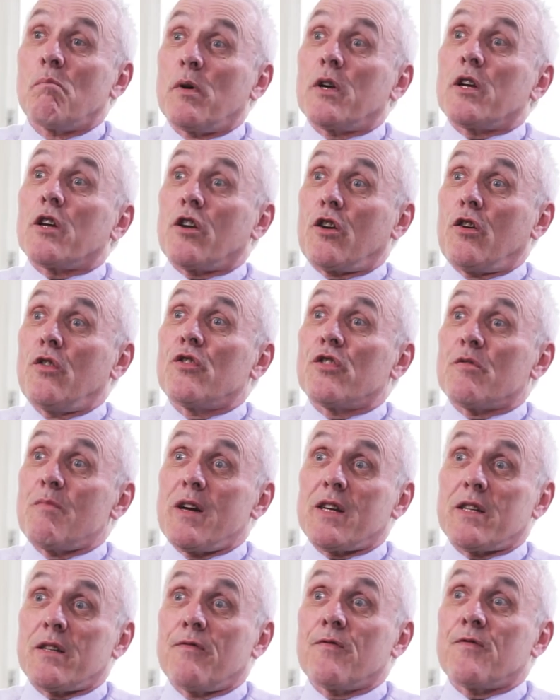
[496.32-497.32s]
But a huge
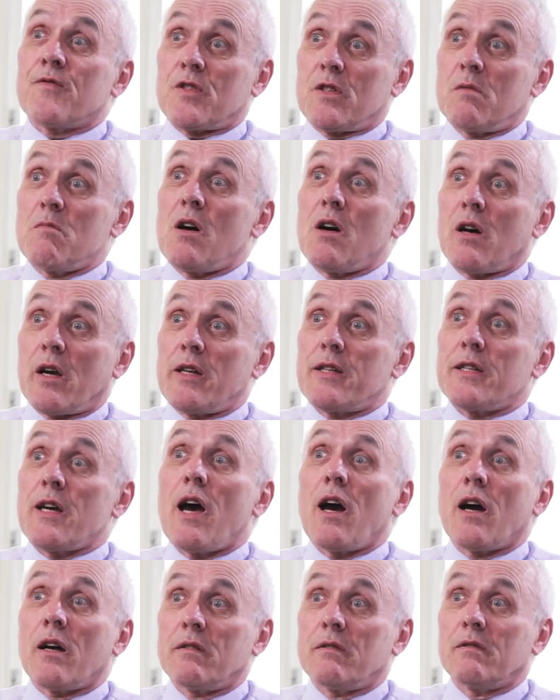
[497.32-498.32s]
amount of Somali
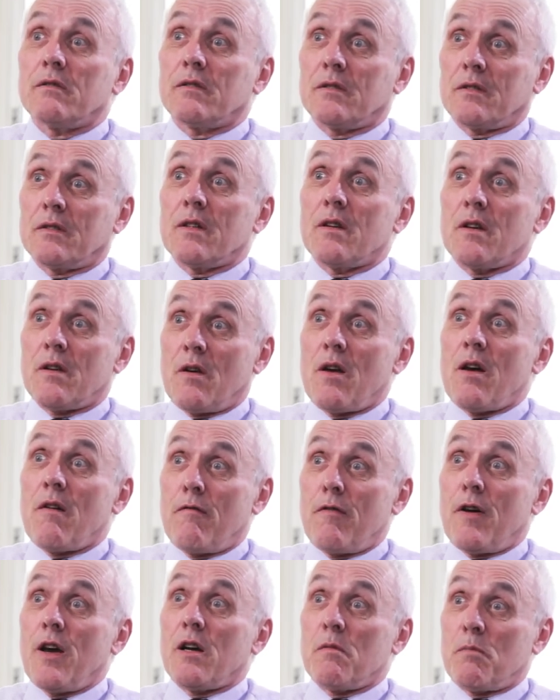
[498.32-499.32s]
talent
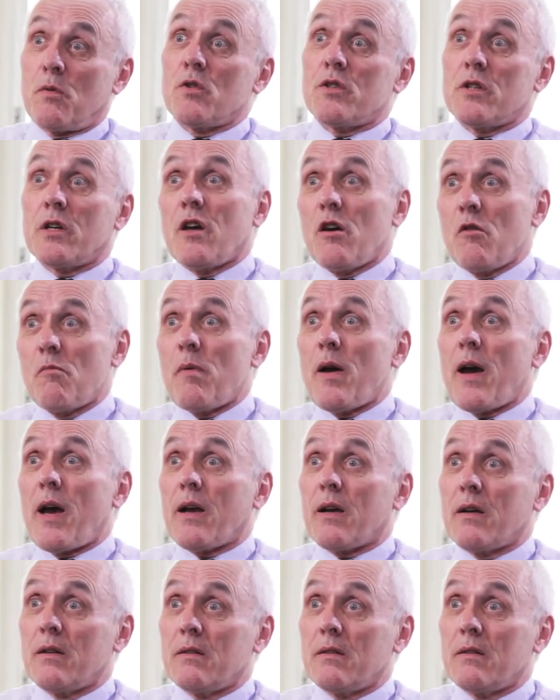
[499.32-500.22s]
available to go back